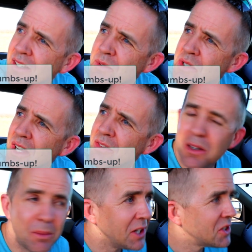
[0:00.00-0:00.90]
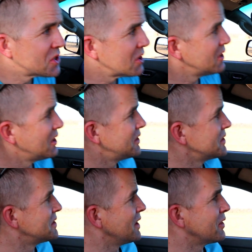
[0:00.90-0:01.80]
I'm just having to make sure that
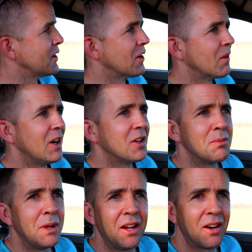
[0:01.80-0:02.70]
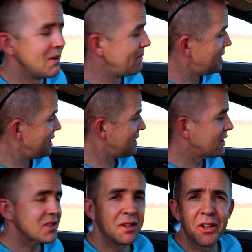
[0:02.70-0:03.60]
there's nothing around me here,
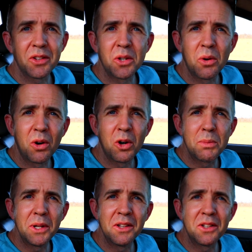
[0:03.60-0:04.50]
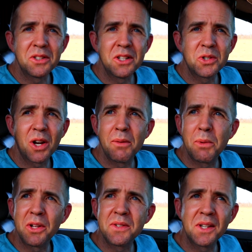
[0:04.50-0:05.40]
because I've got the door open and the
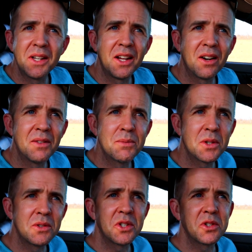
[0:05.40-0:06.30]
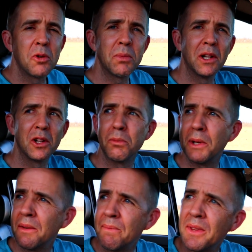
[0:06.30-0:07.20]
tripod sitting here, so it's just open a little
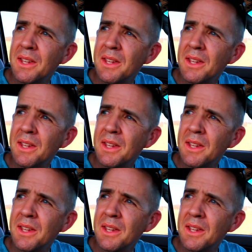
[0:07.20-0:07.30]
bit.